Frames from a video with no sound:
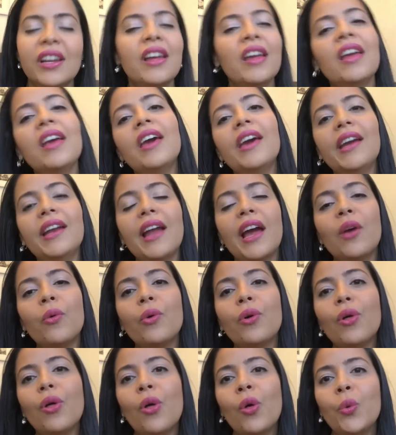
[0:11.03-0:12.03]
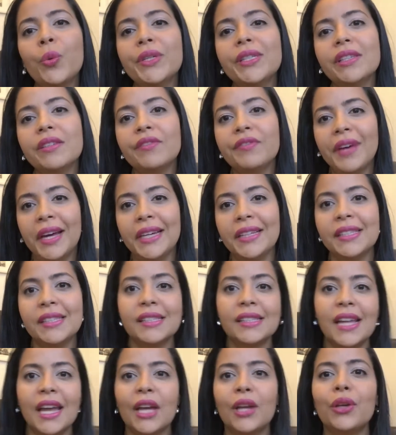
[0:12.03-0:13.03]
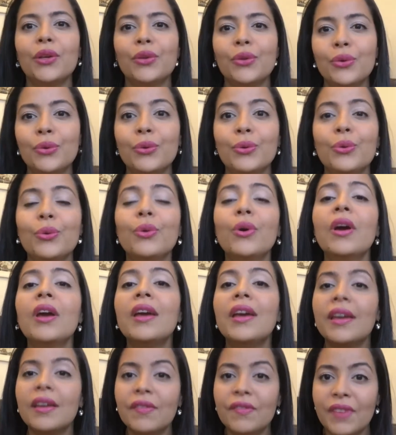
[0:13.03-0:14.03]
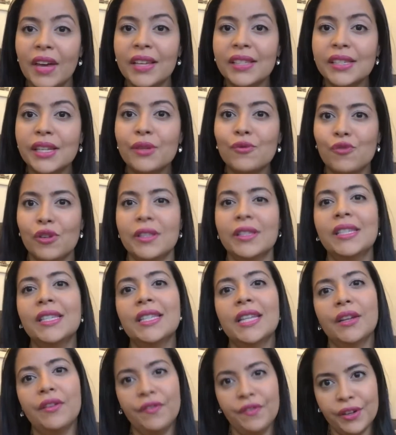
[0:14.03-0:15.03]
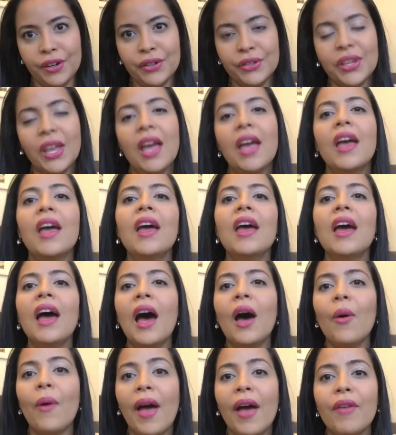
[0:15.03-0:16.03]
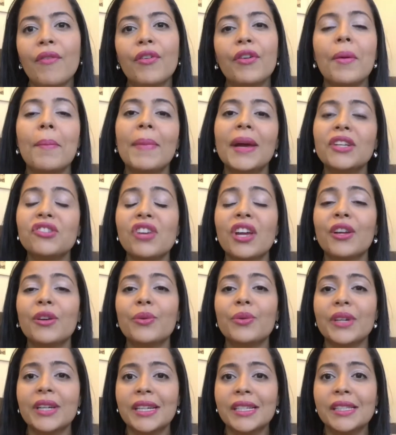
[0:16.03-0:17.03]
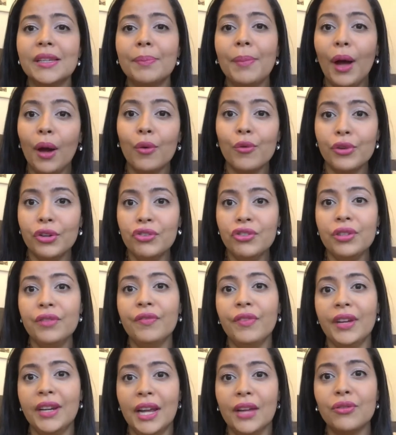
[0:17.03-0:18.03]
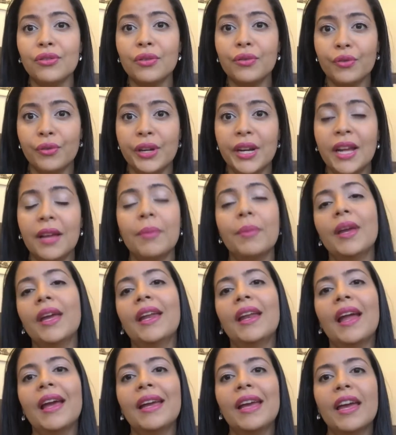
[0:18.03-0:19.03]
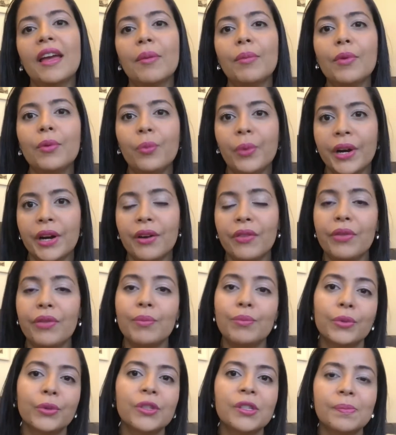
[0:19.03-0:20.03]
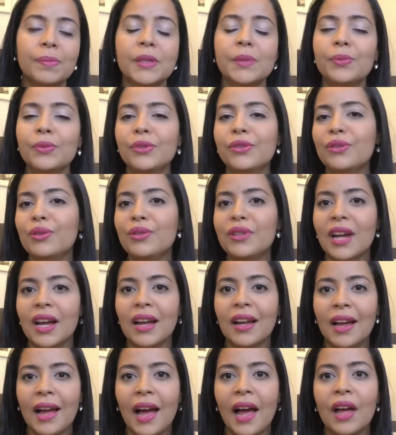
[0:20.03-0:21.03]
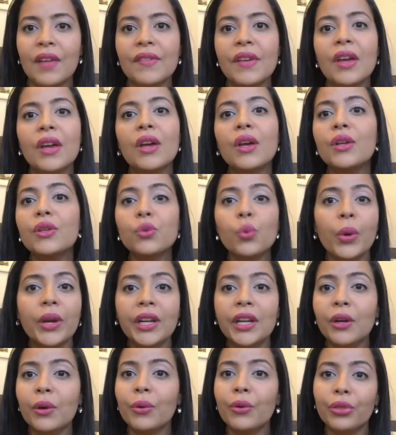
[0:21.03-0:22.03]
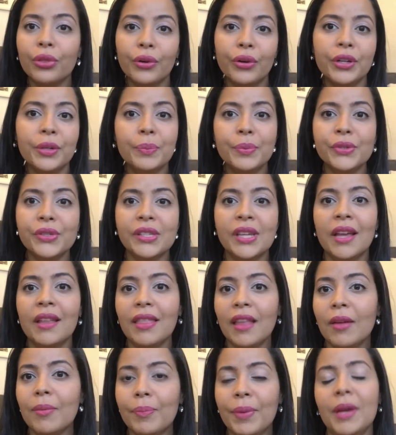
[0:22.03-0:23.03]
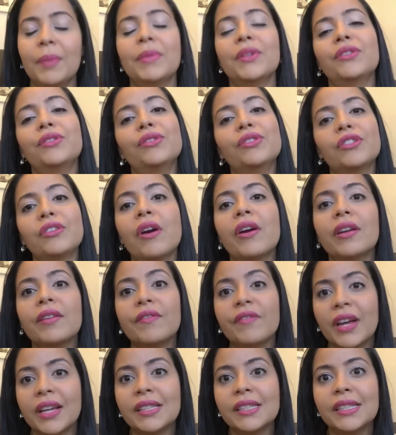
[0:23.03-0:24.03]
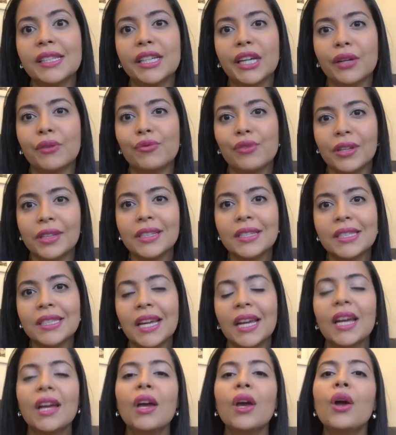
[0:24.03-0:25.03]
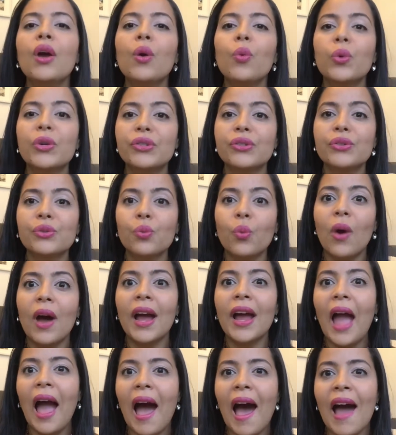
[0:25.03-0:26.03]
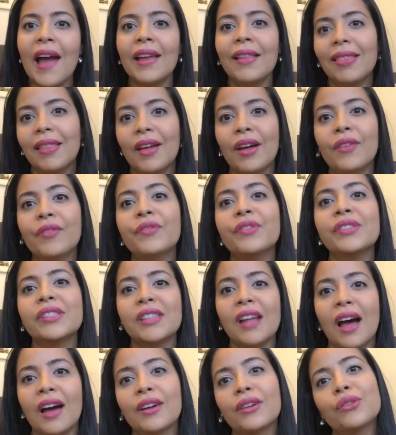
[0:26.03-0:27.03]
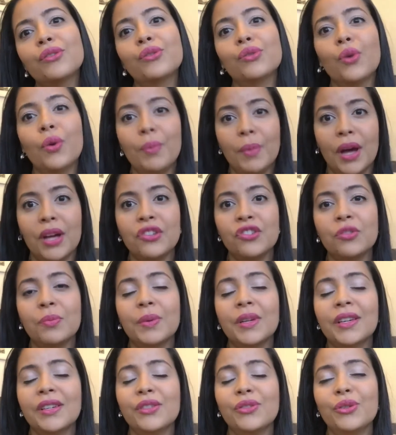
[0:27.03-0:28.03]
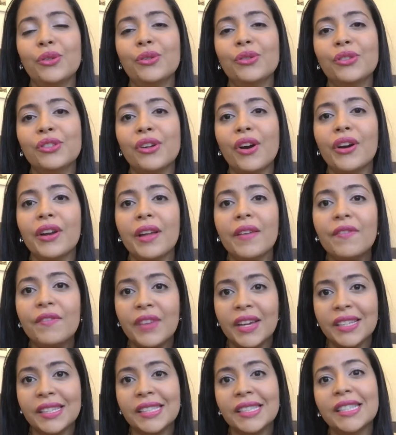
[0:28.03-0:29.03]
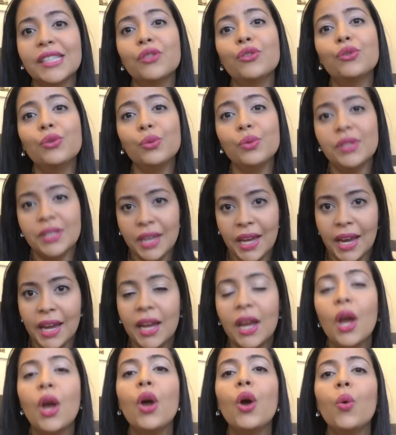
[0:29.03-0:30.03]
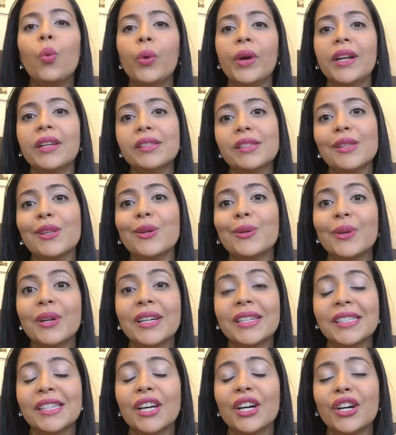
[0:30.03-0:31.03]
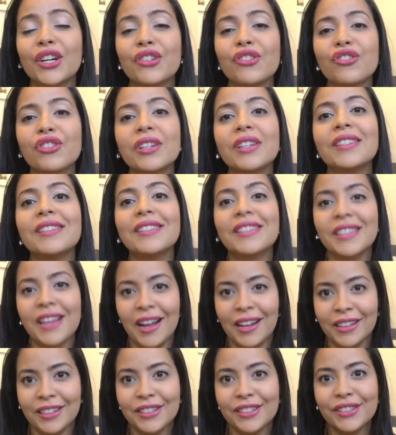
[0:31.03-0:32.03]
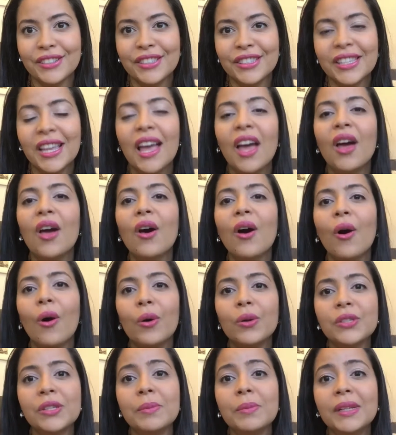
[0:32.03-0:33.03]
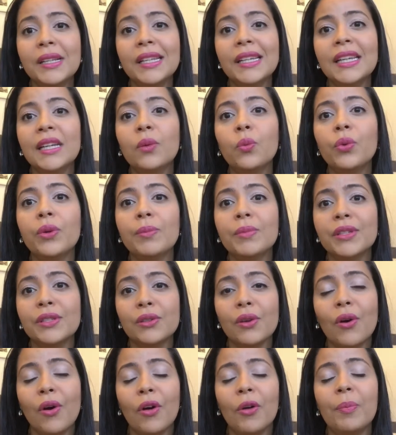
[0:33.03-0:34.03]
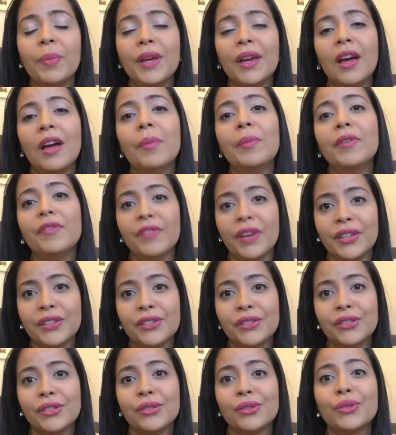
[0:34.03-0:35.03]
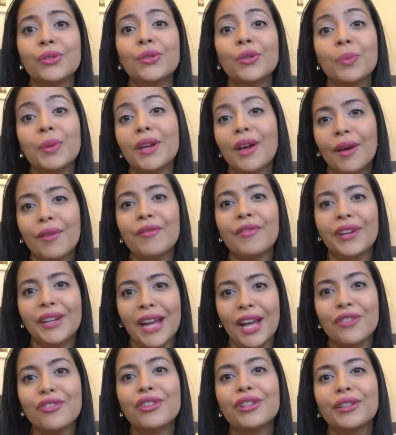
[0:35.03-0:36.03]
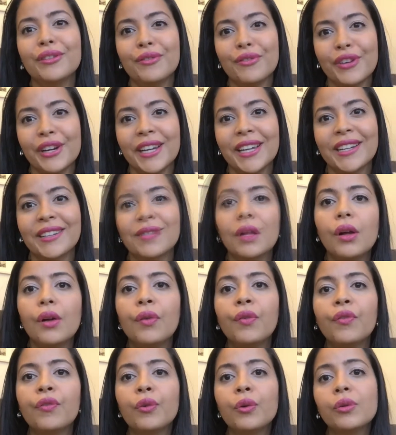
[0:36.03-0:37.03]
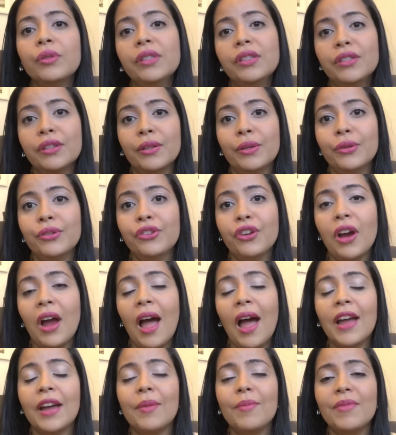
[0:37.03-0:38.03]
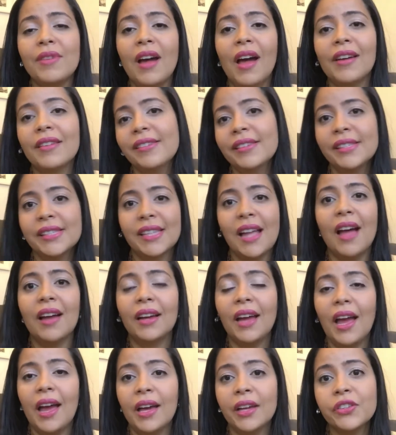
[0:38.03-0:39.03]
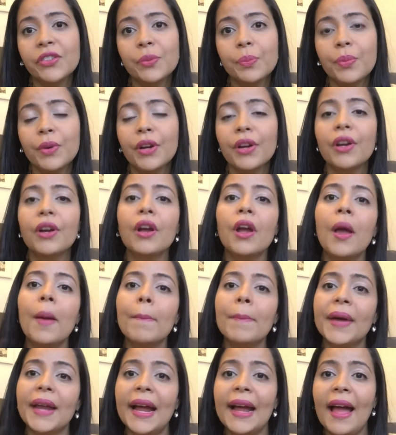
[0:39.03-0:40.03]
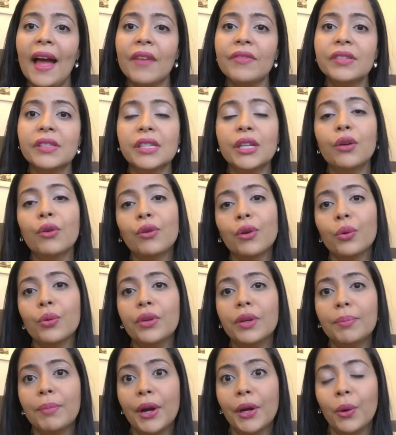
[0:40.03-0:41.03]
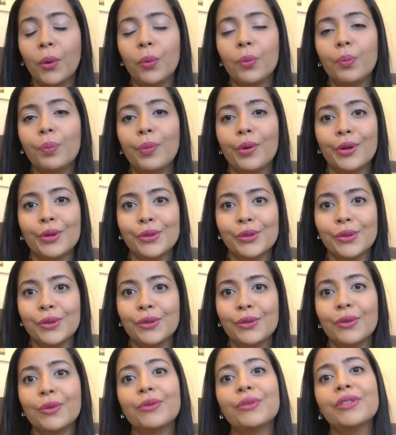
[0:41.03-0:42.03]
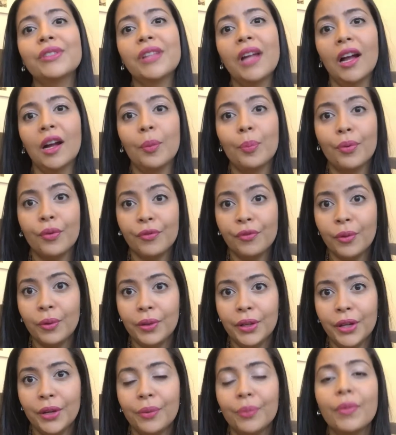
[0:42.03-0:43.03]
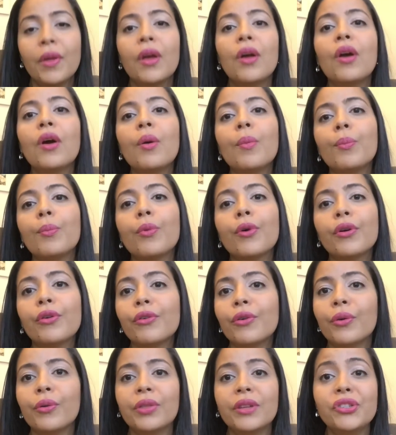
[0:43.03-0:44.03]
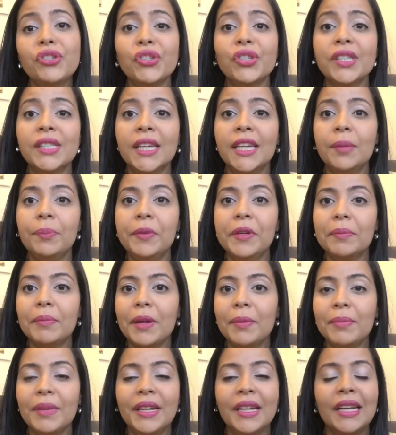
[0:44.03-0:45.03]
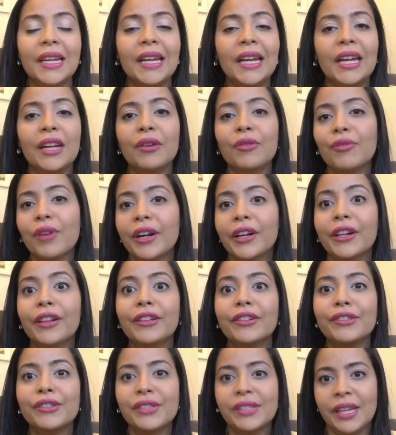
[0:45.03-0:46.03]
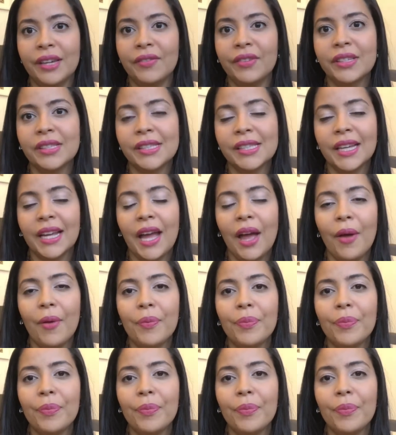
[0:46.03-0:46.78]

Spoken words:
and I will always advise that you invest in real estate first. However, my channel is about reaching financial freedom and I am aware that most people do not have 20 or 30% down payment to start investing in real estate, which is why I love stocks so much, because you could start investing today with as low as $100. Ultimately, we must all become investors to become financially free. Full disclosure, I am not a stock expert, but I have seen growth in my own personal stock portfolio. More growth than just keeping my money in a regular savings account.